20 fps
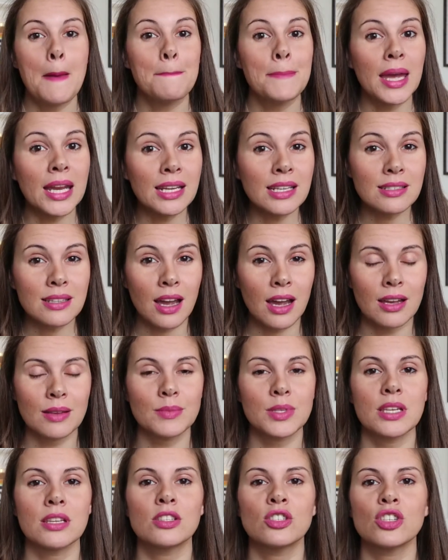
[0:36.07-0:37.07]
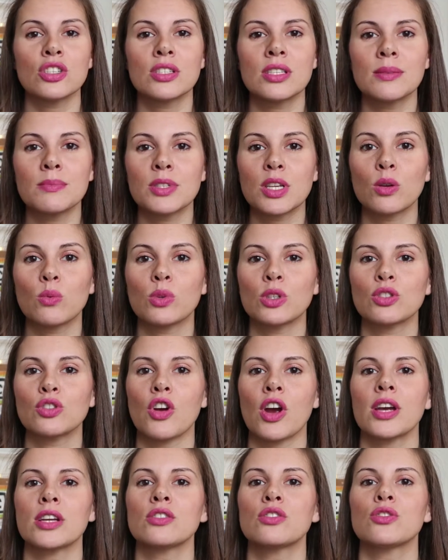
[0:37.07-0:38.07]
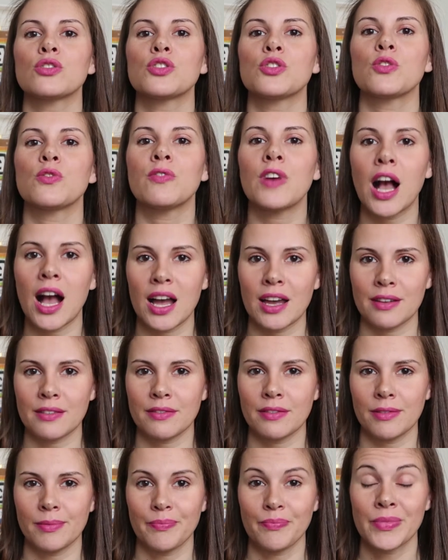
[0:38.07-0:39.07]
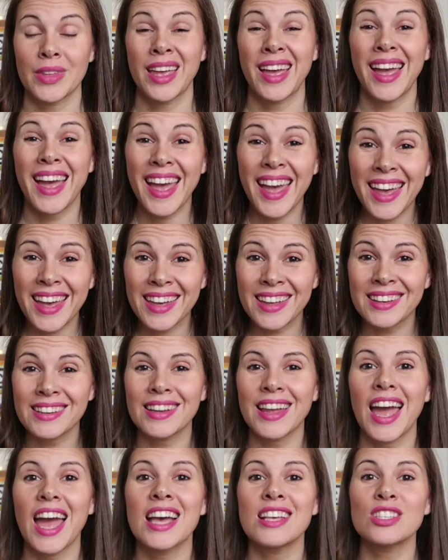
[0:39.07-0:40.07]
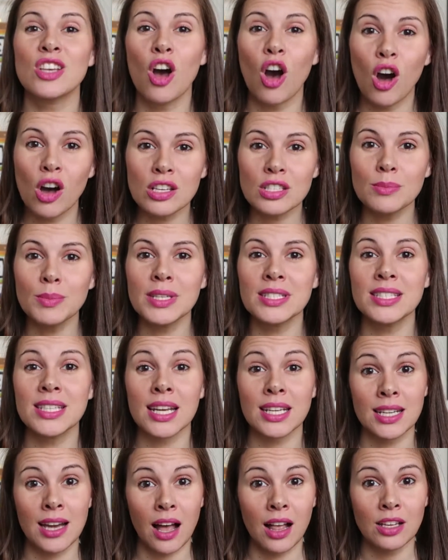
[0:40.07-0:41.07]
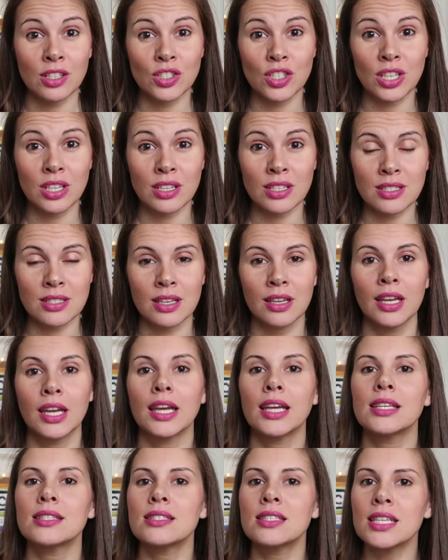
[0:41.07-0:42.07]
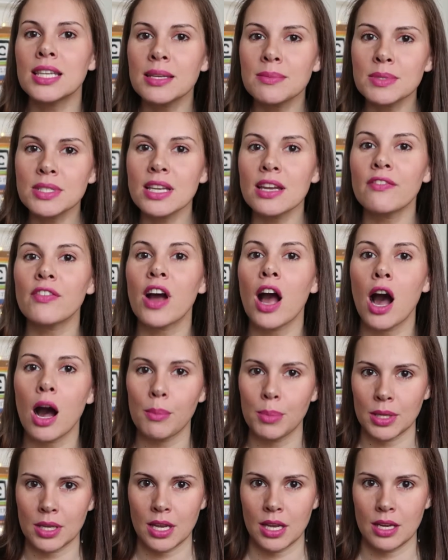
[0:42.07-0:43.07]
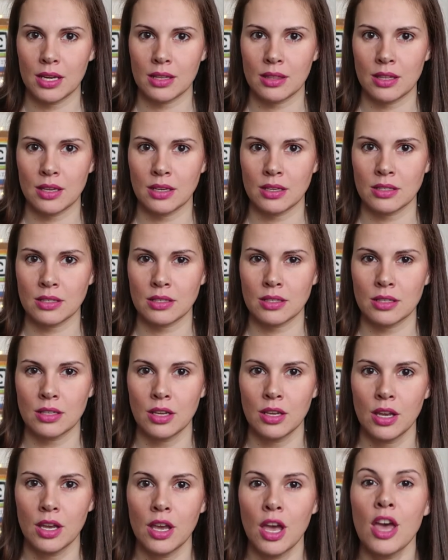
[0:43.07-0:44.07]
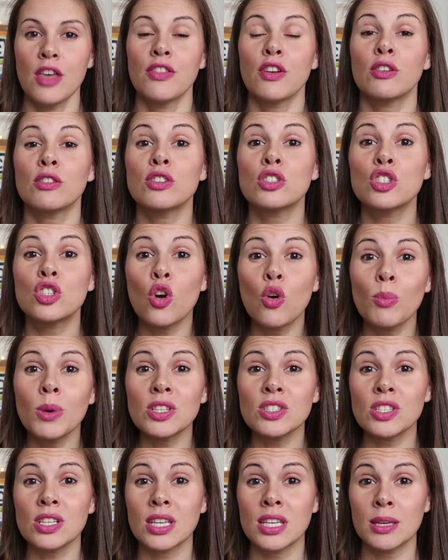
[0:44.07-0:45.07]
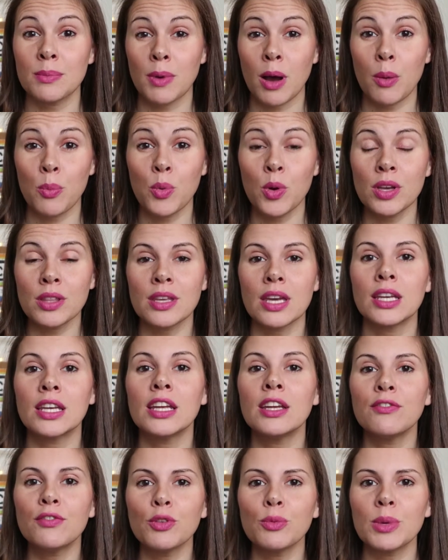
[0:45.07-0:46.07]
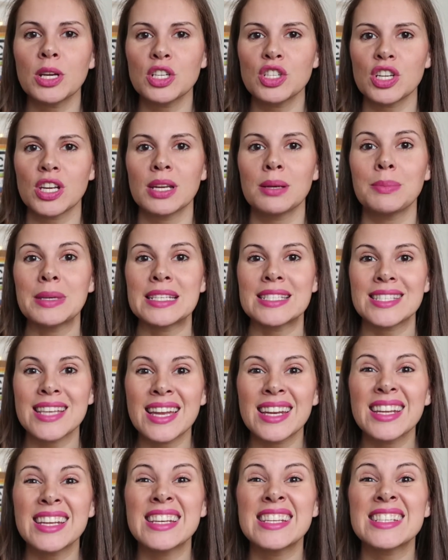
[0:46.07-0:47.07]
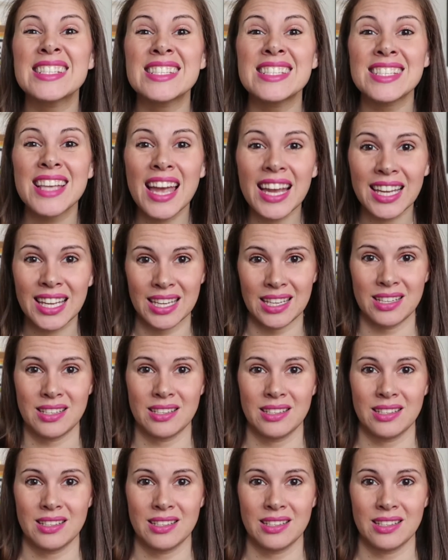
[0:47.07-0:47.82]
Many times it just seems like we're trying to survive. And as awesome as technology is, it seems to have complicated things. There is so much to keep up with and information can be sent in a second.